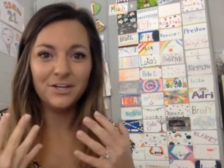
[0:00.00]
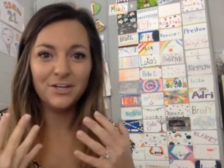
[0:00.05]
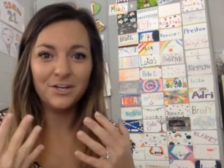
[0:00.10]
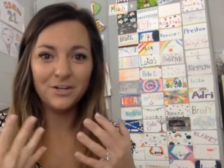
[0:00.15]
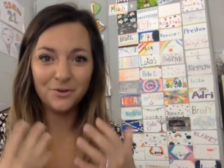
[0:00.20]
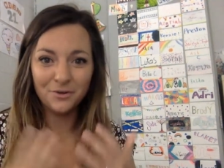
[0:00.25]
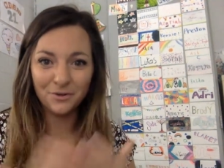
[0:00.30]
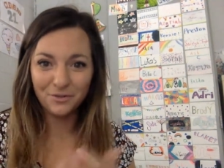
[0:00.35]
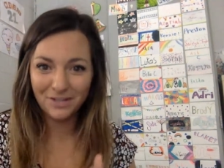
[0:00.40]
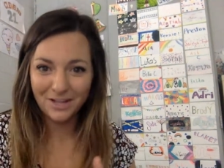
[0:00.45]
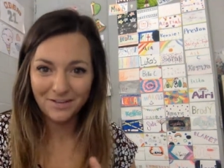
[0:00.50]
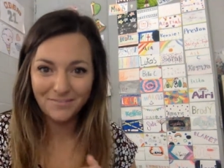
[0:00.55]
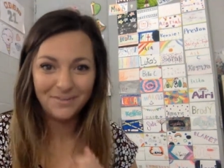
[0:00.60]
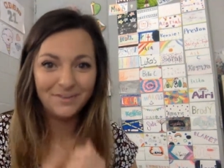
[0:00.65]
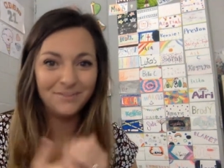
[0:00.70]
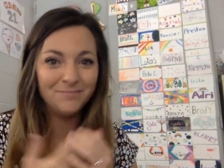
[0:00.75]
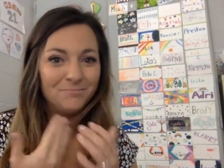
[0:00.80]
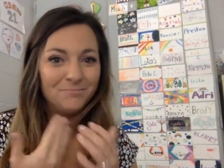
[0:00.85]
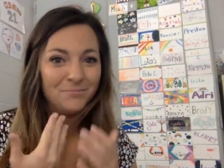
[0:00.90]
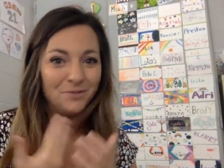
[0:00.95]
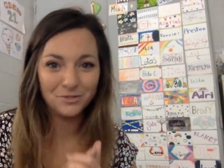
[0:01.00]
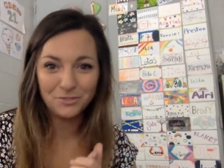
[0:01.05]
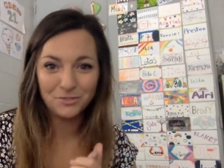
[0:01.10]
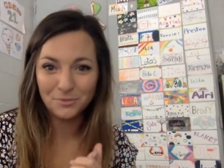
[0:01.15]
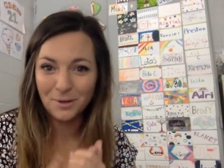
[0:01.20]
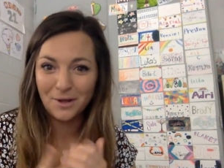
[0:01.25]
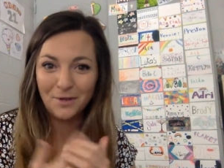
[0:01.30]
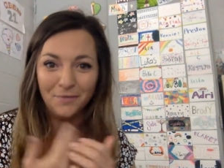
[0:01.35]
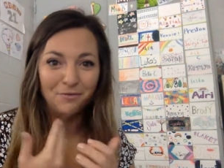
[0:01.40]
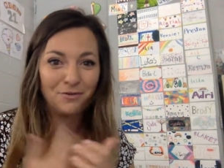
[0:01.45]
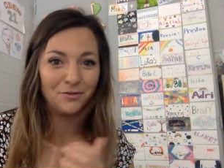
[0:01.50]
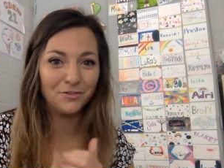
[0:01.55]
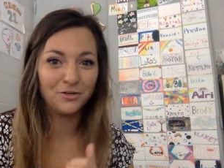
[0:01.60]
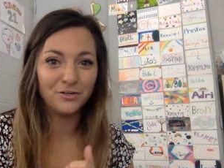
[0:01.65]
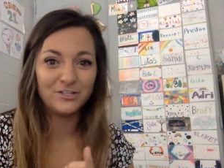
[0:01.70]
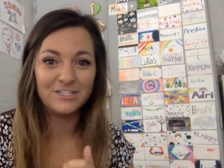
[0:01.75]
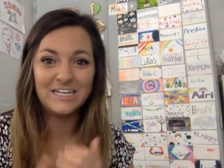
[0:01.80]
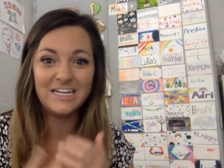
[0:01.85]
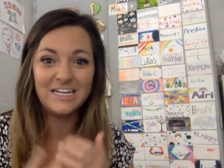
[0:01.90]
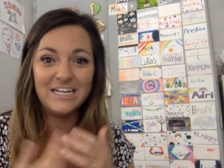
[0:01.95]
You're 11, you're 12, you're
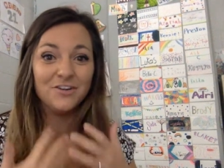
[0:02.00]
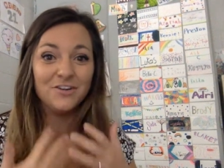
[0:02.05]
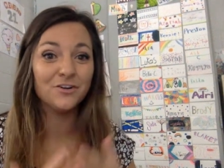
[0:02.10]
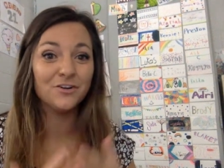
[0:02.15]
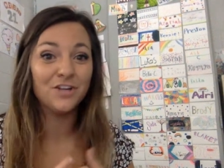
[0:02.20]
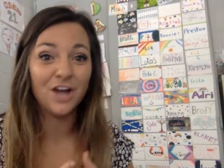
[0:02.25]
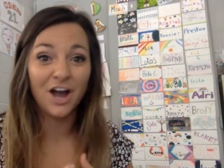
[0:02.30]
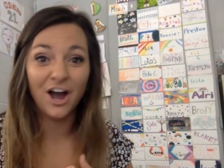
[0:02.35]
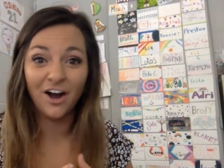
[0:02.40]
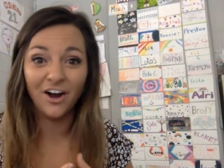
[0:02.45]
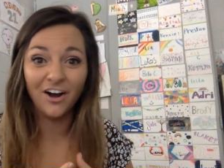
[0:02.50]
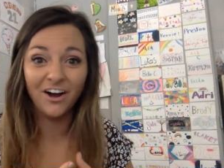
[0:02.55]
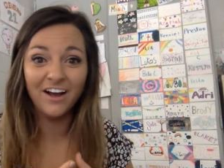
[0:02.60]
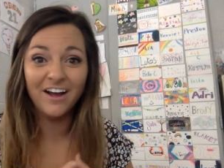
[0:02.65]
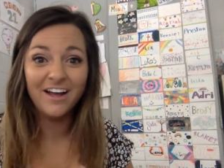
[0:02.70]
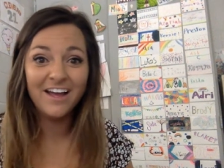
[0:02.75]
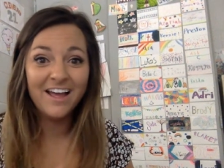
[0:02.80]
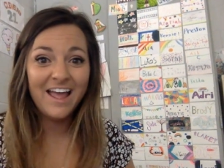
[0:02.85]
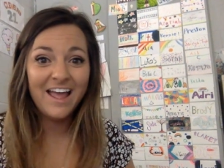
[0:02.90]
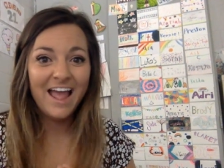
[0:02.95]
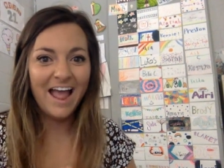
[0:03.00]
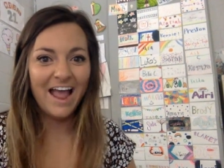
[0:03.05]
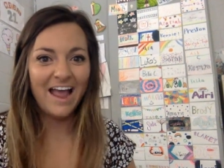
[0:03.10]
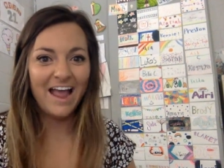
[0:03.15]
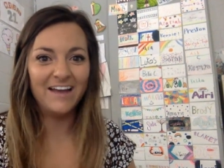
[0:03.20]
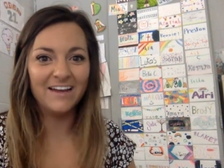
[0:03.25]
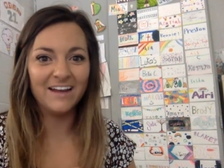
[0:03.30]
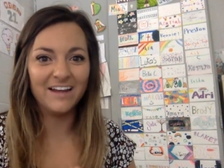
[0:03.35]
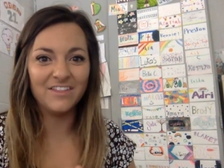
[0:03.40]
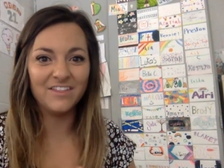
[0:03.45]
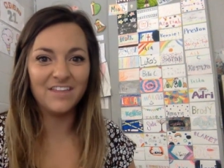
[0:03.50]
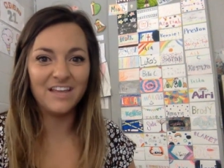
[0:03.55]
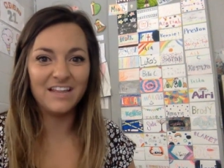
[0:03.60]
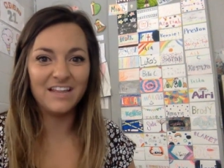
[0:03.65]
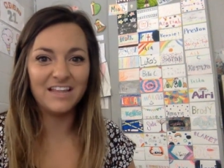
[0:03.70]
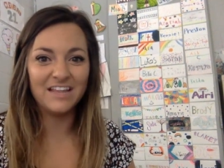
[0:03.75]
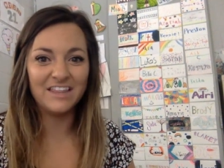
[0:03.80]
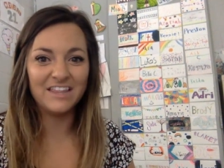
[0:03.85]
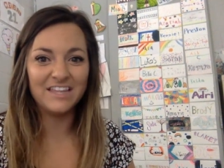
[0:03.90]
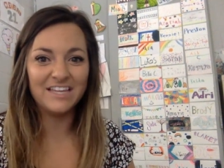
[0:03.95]
13, you're young. And I think
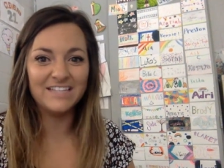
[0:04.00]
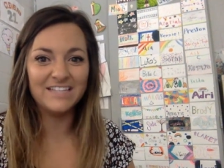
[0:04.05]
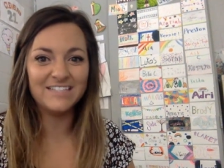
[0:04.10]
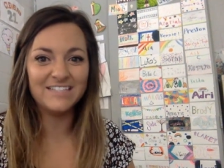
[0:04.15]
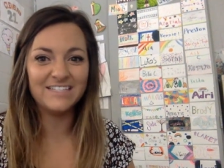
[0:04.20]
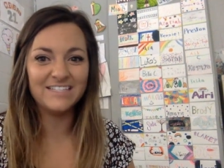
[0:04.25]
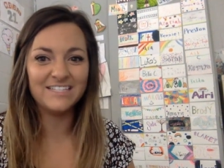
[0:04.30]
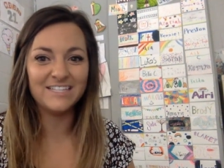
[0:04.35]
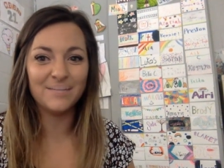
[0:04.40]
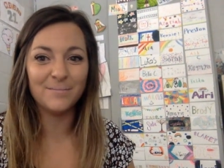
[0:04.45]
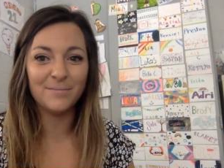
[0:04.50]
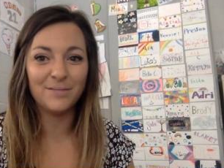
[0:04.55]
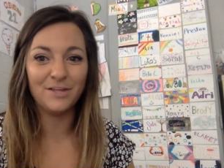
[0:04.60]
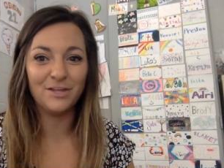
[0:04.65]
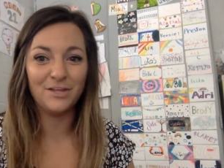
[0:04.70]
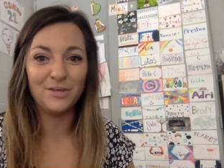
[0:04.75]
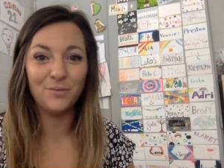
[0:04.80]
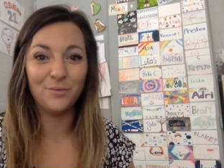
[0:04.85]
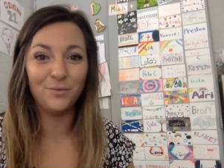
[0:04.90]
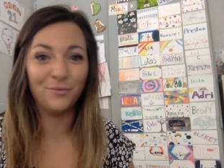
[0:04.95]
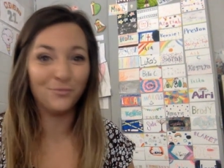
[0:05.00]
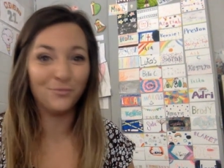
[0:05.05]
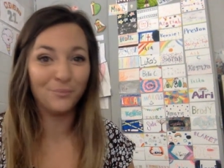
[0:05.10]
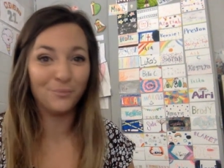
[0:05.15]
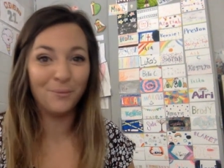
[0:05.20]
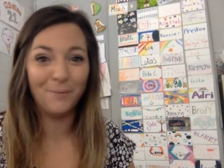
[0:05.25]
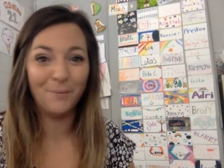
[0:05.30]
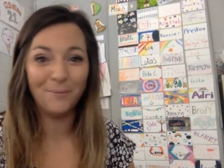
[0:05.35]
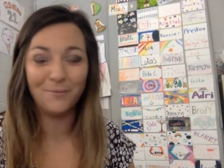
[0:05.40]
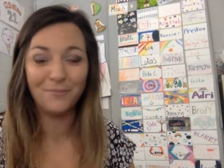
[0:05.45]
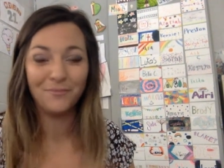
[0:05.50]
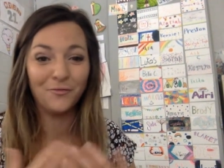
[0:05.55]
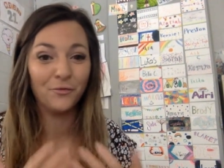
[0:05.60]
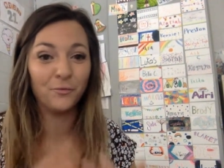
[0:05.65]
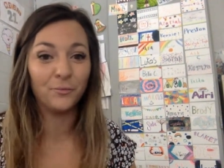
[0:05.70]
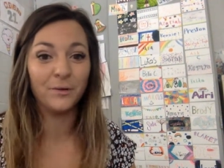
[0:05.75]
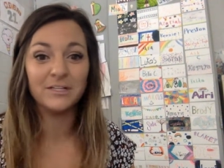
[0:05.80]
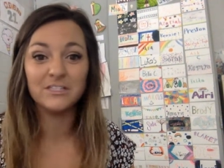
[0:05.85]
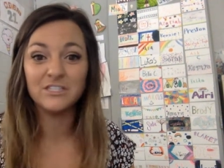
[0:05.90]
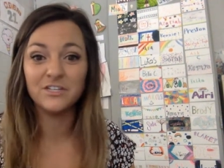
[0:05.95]
that this is something you will remember for the
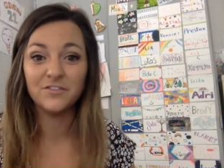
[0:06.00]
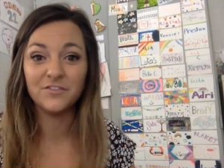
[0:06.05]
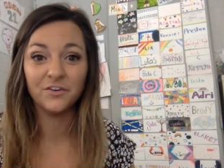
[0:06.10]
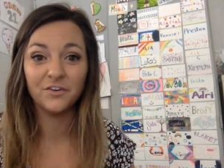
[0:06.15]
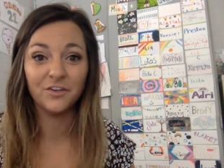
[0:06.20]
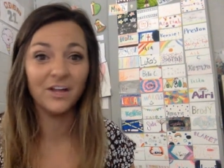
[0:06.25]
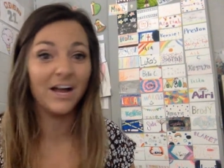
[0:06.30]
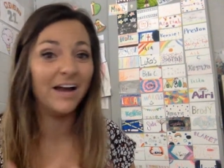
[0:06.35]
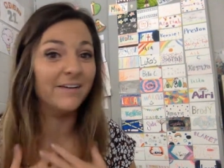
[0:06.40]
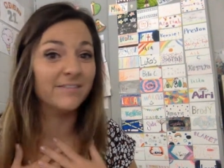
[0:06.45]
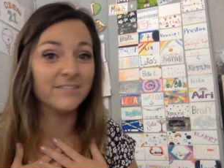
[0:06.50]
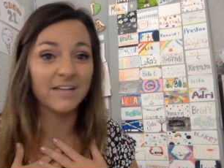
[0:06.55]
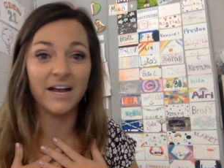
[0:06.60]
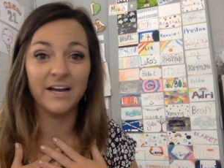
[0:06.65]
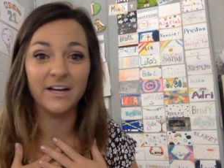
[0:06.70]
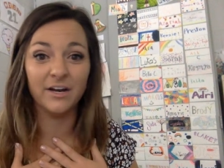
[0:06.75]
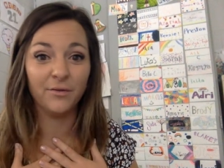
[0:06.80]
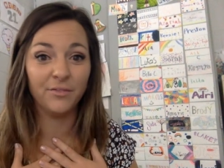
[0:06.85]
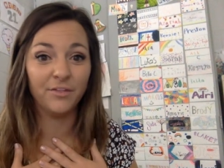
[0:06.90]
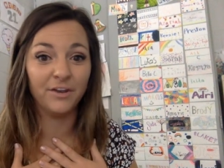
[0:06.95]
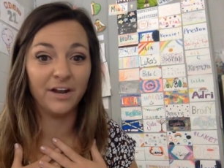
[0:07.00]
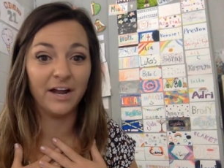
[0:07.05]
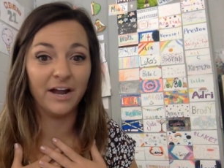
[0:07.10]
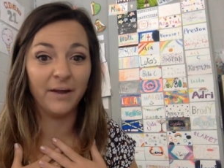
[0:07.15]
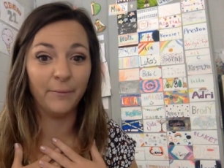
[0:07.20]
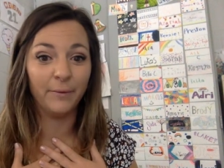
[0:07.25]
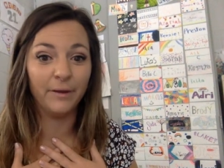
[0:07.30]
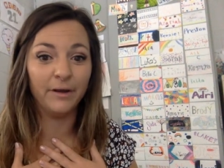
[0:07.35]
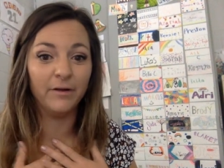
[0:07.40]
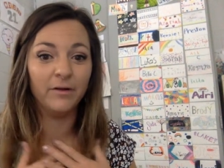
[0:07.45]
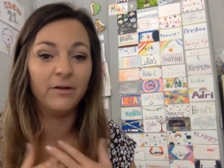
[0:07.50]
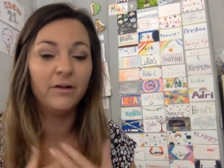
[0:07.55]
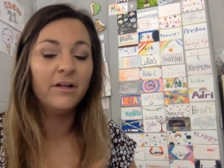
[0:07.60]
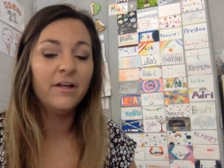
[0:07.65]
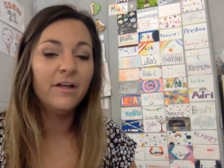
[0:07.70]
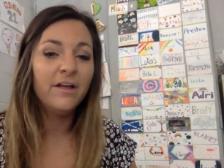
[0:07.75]
rest of your lives. I know that I will.